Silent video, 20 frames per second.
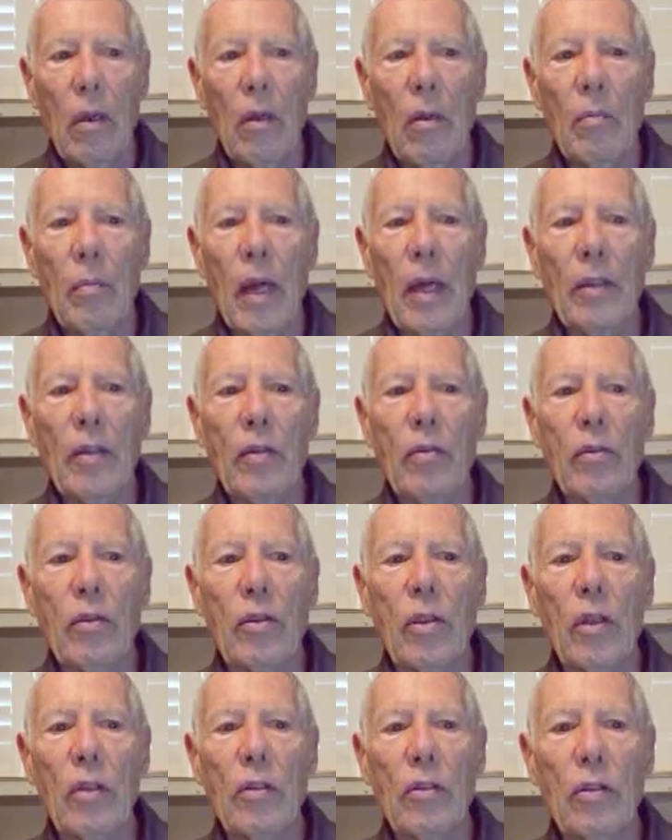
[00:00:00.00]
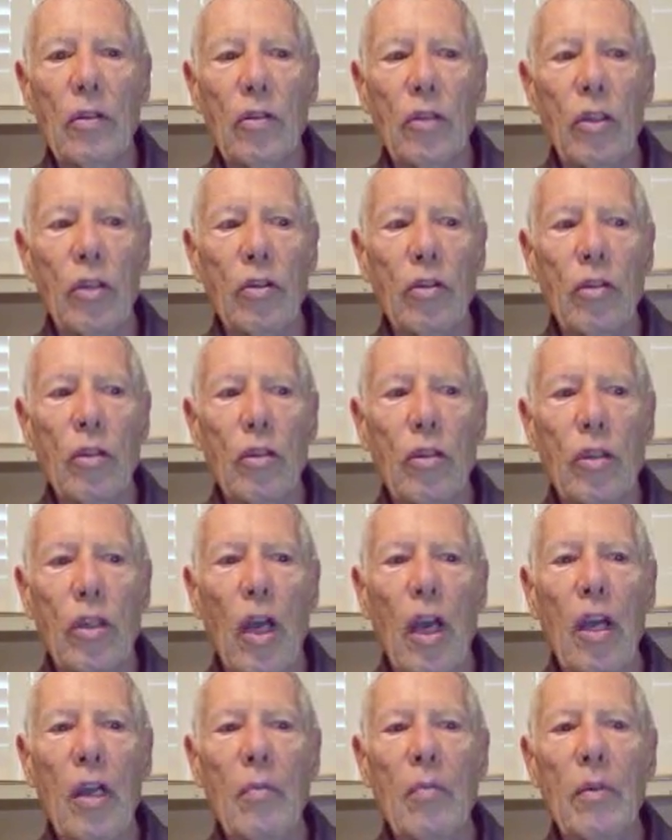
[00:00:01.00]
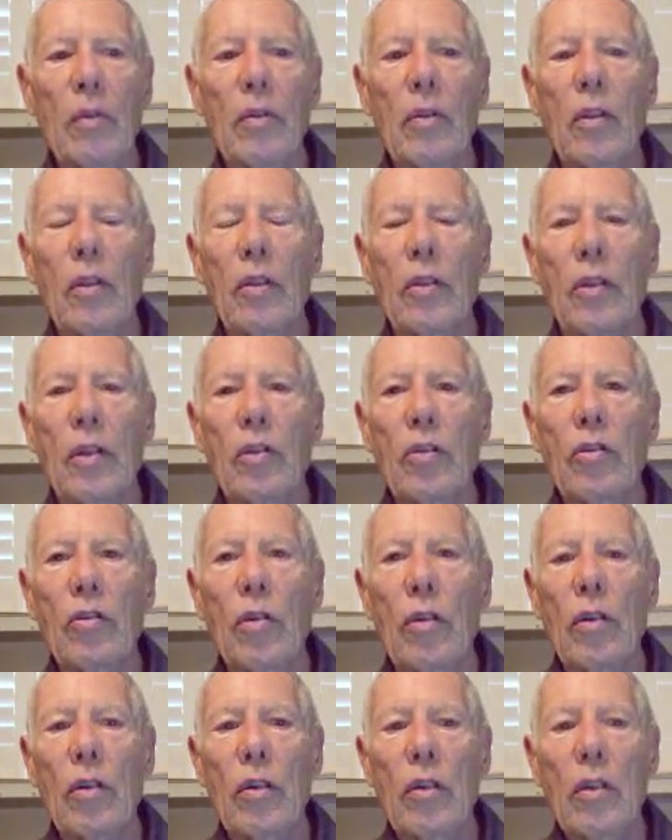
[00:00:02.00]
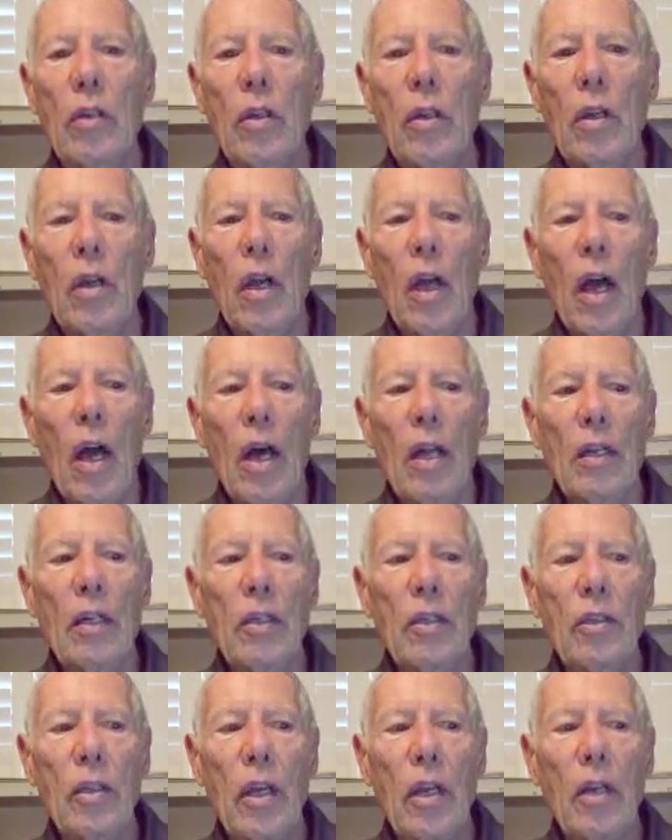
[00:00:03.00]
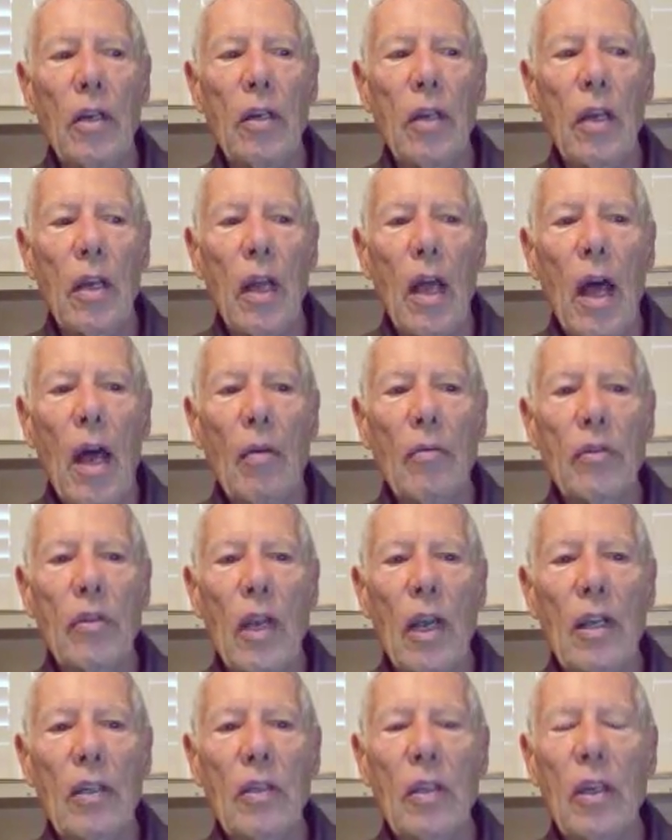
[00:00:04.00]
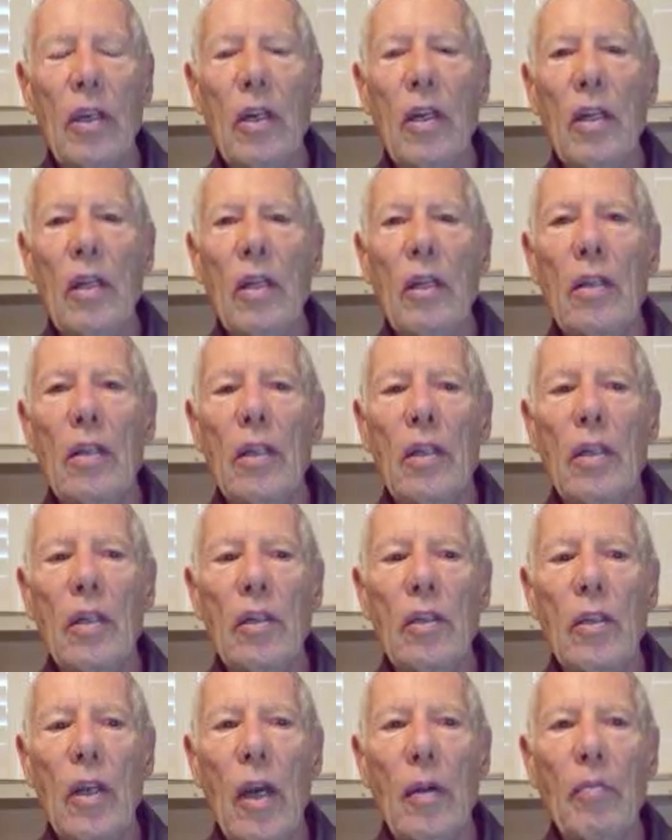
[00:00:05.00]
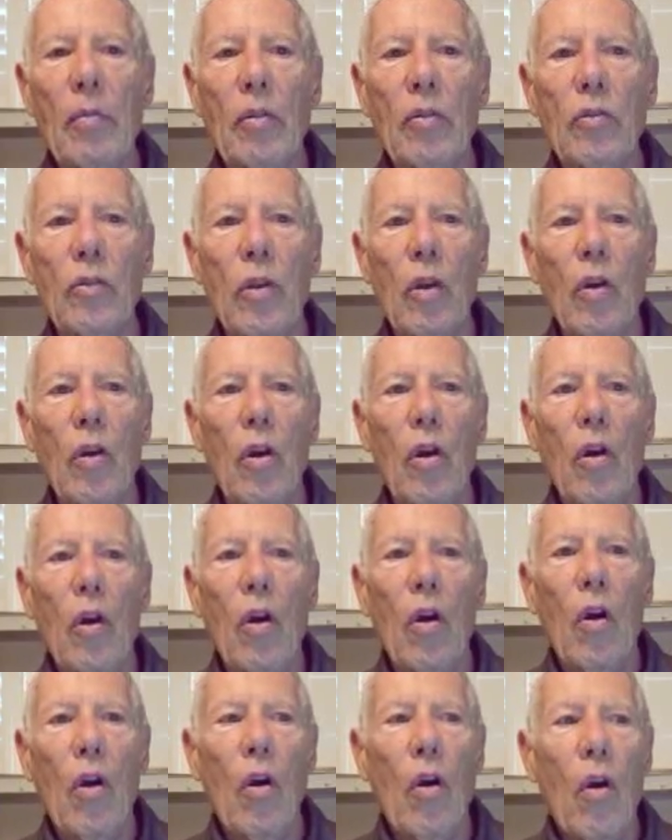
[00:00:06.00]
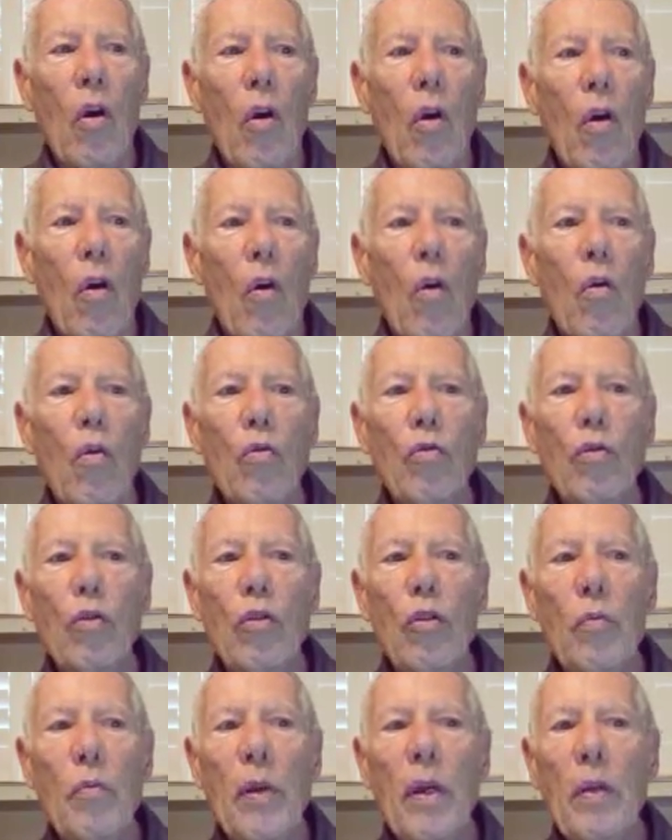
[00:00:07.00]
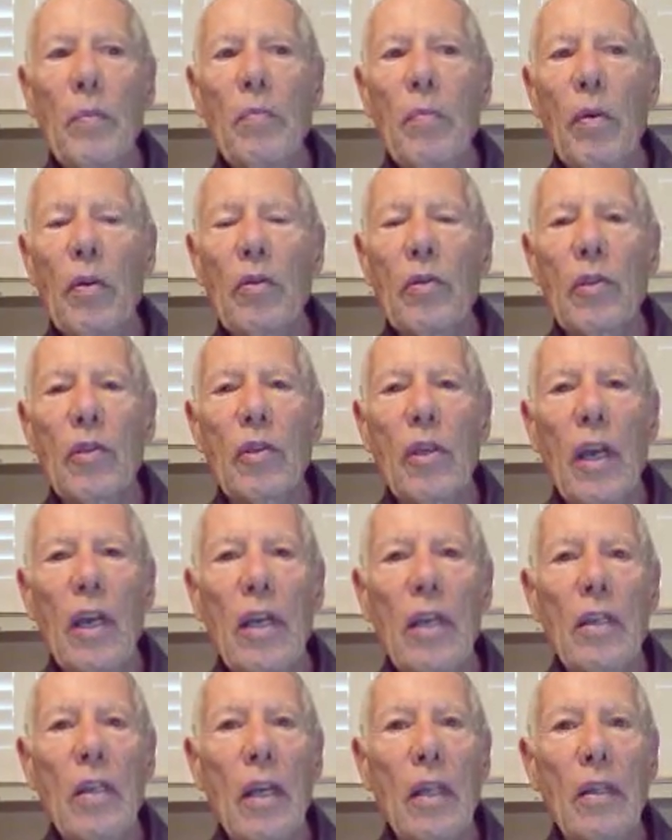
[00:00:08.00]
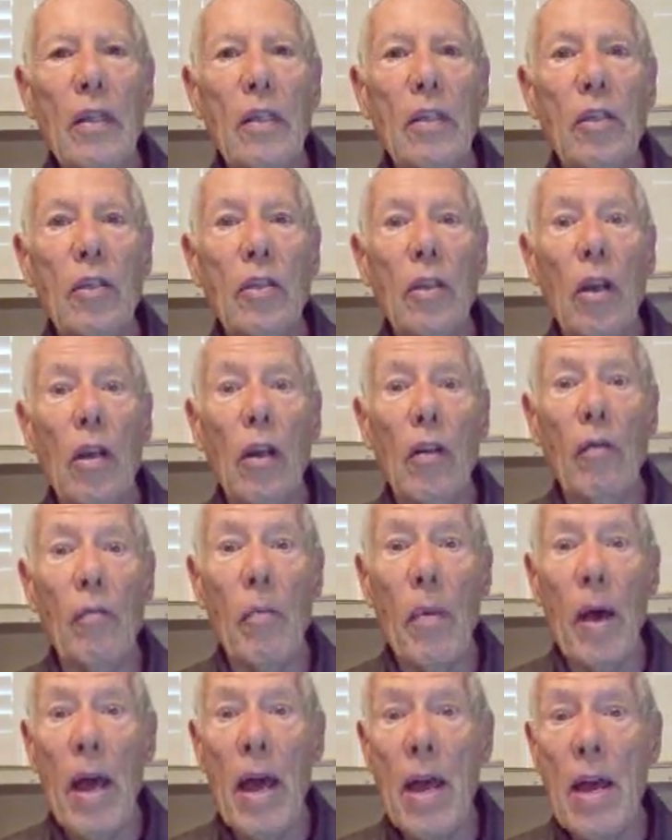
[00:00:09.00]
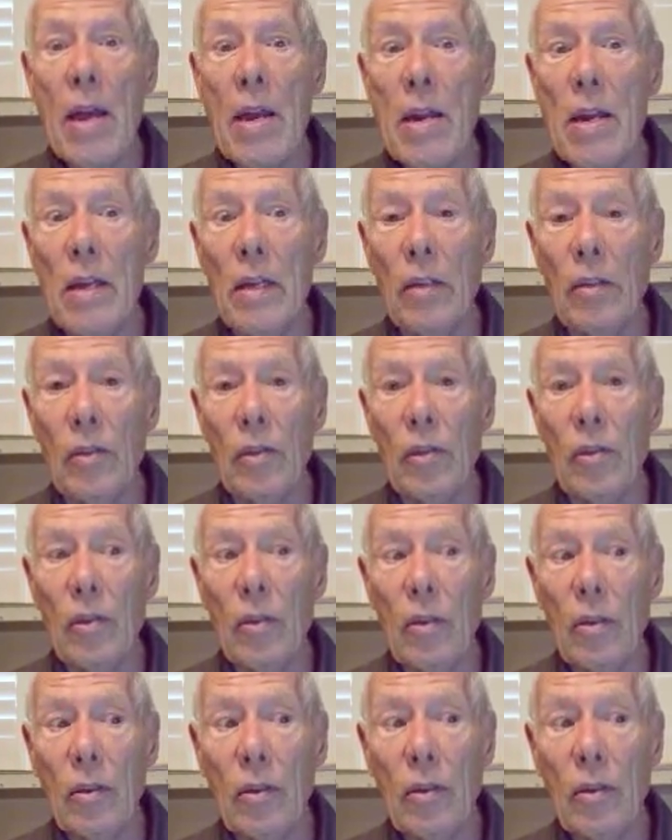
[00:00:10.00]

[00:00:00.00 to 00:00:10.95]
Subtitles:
Matthew, it says, Jesus came into the district and he said, I was asking the disciples, who do the people say that the Son of Man is?